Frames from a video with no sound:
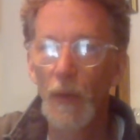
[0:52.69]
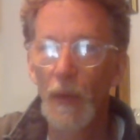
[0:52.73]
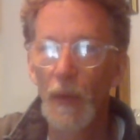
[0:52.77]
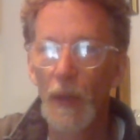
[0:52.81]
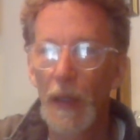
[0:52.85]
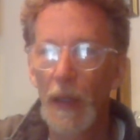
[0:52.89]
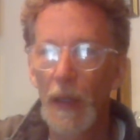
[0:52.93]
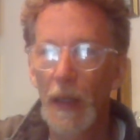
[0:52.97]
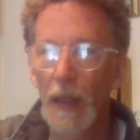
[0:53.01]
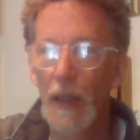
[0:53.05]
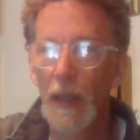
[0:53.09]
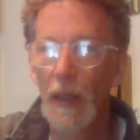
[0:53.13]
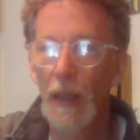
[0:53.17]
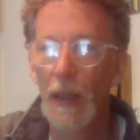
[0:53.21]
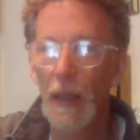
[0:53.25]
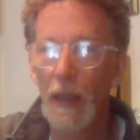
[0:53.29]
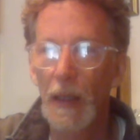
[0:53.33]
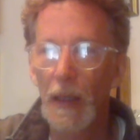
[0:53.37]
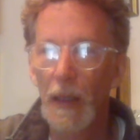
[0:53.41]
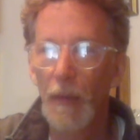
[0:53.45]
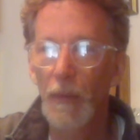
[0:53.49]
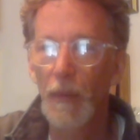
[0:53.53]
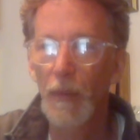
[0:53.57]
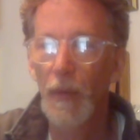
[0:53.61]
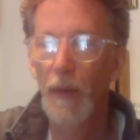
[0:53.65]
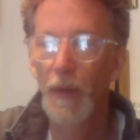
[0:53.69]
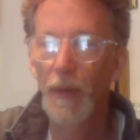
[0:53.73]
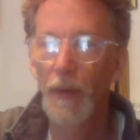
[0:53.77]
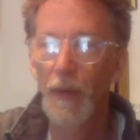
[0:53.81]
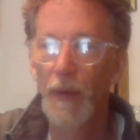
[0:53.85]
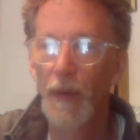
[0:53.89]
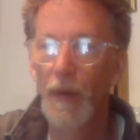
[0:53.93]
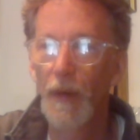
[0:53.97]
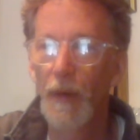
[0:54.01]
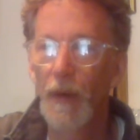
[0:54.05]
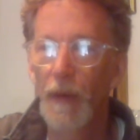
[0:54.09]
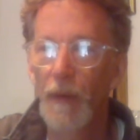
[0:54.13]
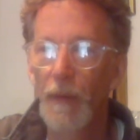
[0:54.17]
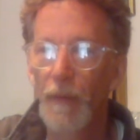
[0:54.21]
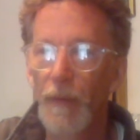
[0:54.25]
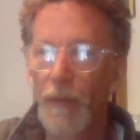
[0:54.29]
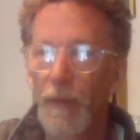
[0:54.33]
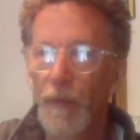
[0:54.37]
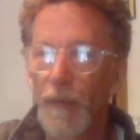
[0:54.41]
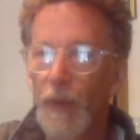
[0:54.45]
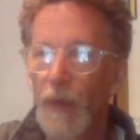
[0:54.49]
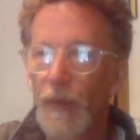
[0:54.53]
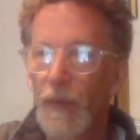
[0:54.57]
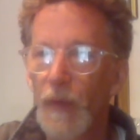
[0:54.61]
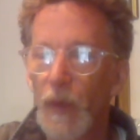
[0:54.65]
a couple of
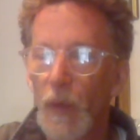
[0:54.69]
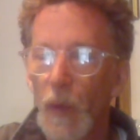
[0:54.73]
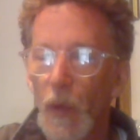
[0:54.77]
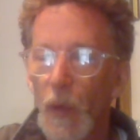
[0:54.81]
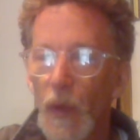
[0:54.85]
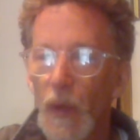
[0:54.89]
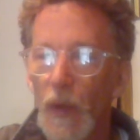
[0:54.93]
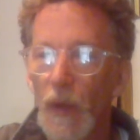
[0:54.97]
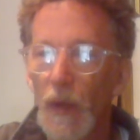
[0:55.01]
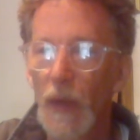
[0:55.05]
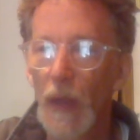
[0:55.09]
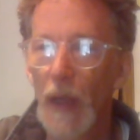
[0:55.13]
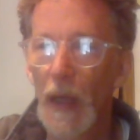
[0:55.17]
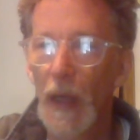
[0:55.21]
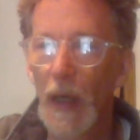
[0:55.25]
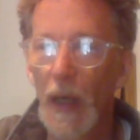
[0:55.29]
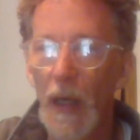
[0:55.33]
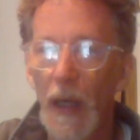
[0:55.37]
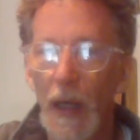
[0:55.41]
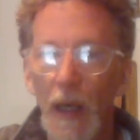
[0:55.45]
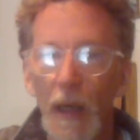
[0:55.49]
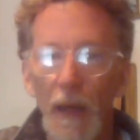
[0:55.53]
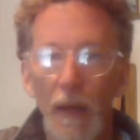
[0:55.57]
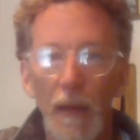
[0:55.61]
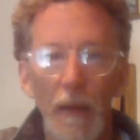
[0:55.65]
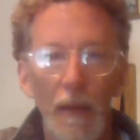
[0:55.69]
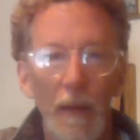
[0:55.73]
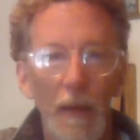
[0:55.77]
thrift stores, and